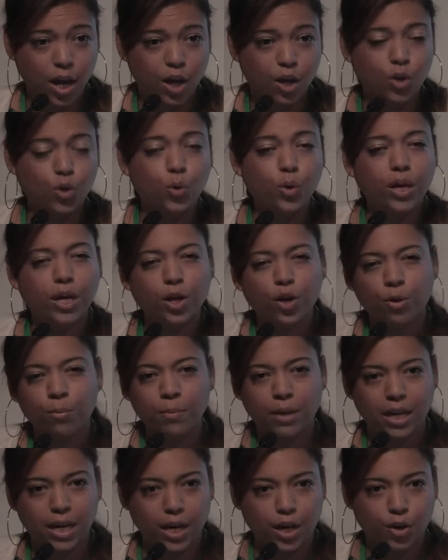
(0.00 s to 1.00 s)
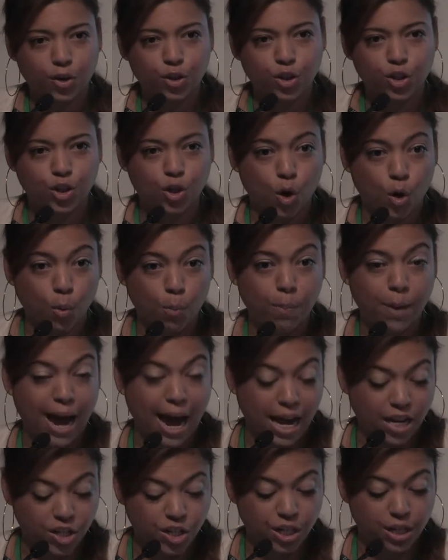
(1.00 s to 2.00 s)
You hear me here so
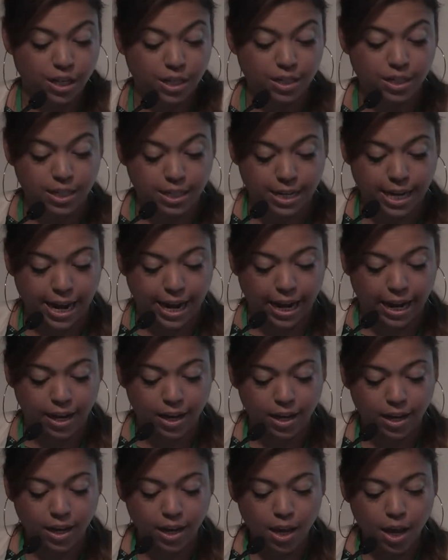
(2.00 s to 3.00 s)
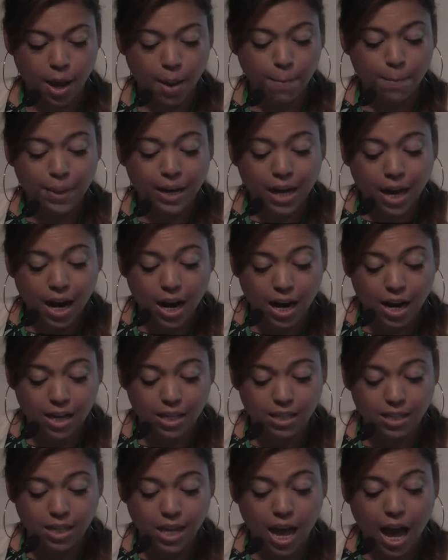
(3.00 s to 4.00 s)
passionate today
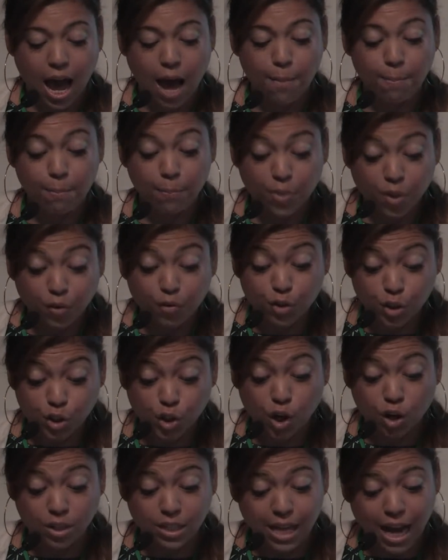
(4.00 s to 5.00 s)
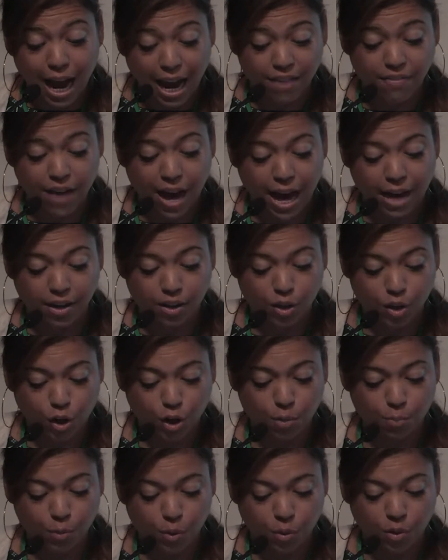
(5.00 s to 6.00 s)
because the results I've had in the
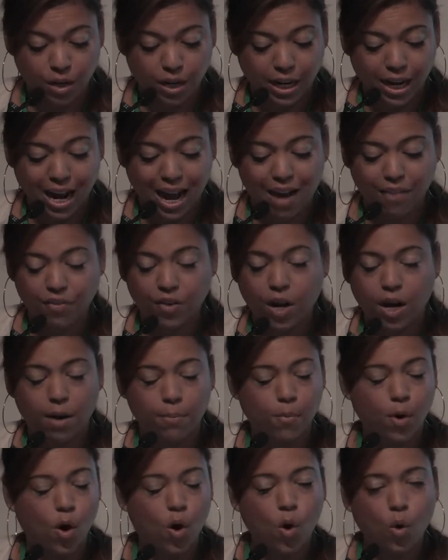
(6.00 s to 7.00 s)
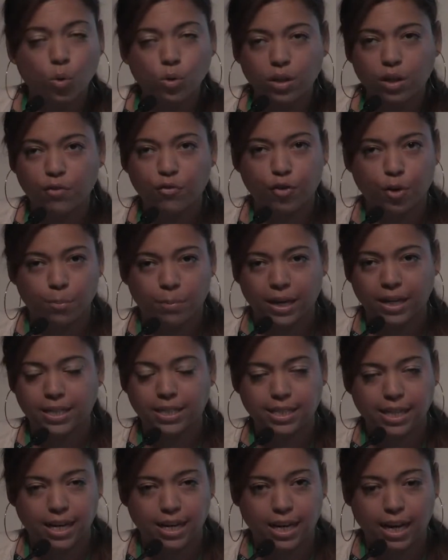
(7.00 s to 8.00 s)
community have come only from
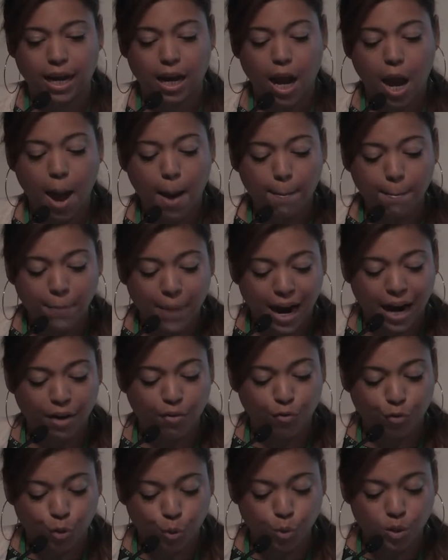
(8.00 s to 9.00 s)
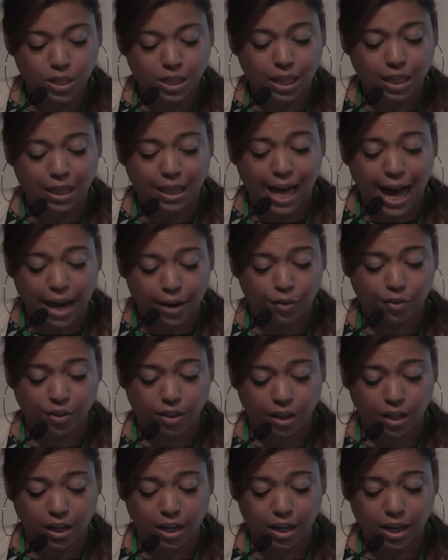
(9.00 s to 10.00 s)
extending my roots
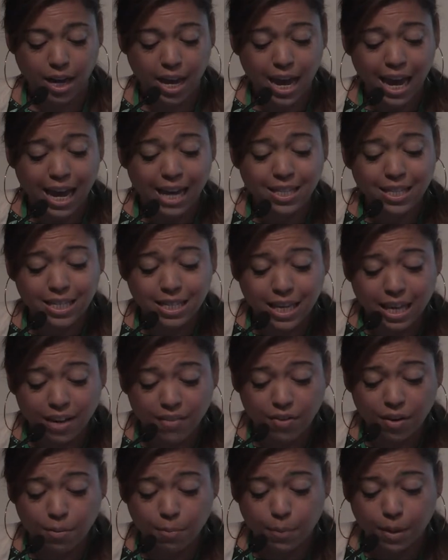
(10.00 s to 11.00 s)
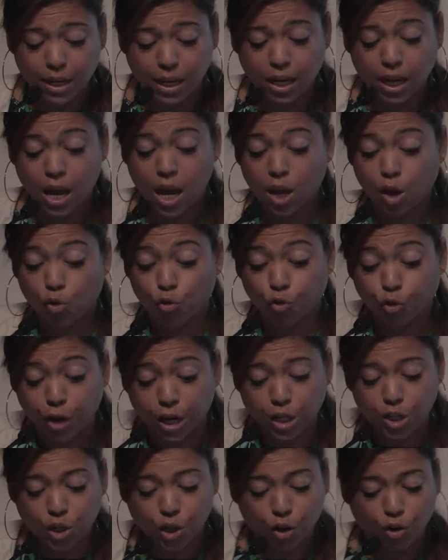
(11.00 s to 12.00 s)
laterally. It's given me
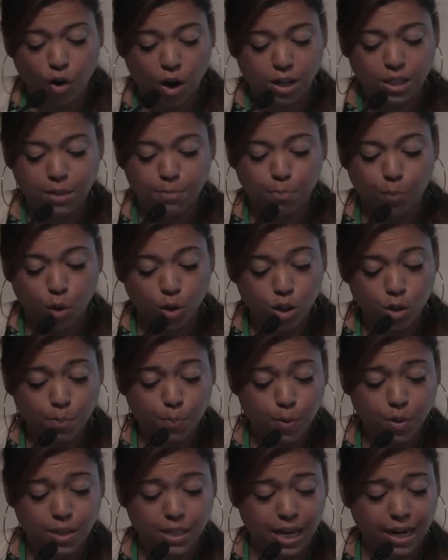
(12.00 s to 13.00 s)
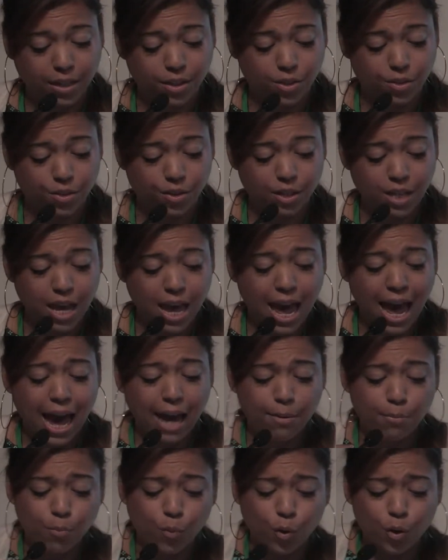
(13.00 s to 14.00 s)
reach across multiple sectors
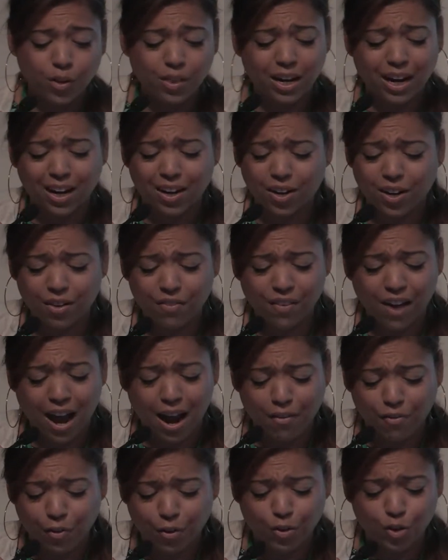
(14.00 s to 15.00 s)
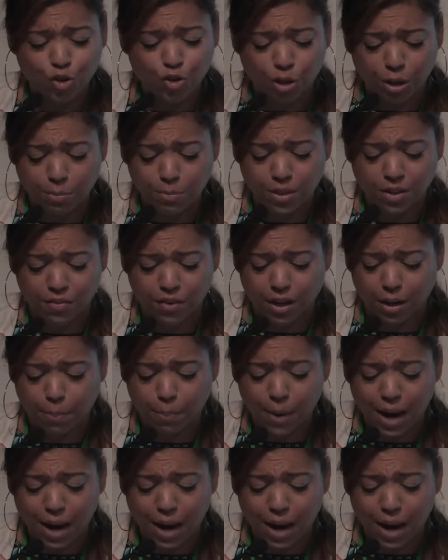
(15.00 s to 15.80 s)
and more than I could have ever dreamed of in